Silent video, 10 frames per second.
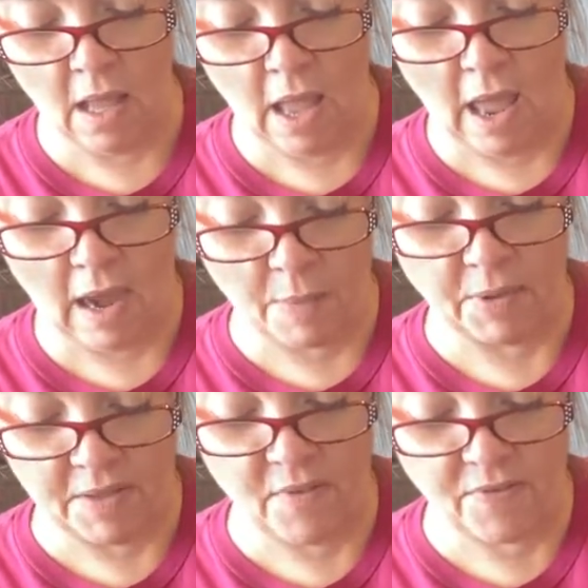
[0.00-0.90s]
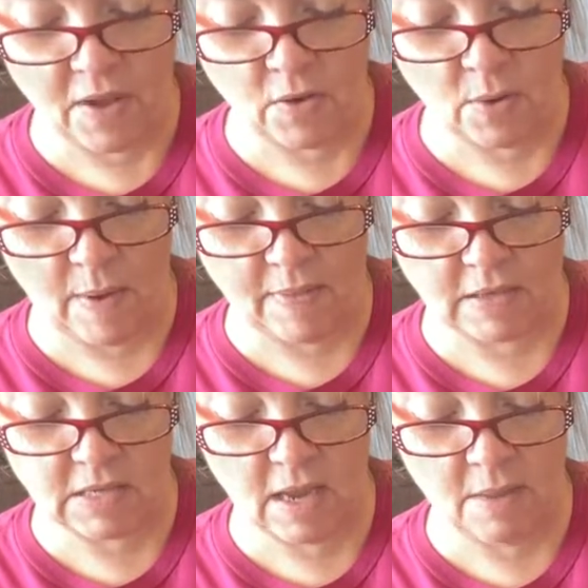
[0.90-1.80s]
And I believe I found her around that
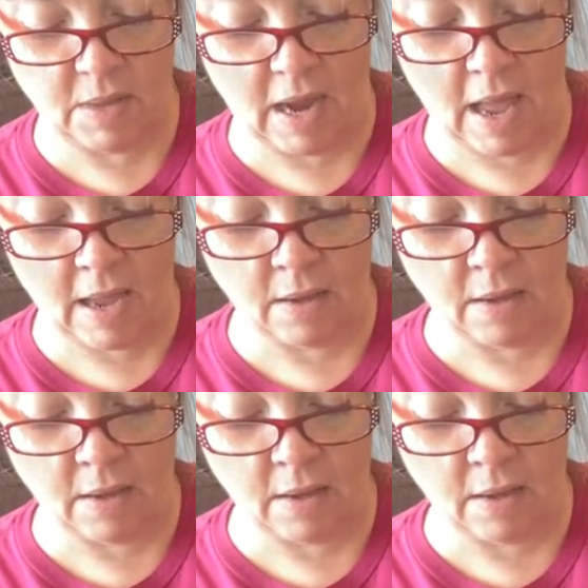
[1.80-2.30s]
time. And I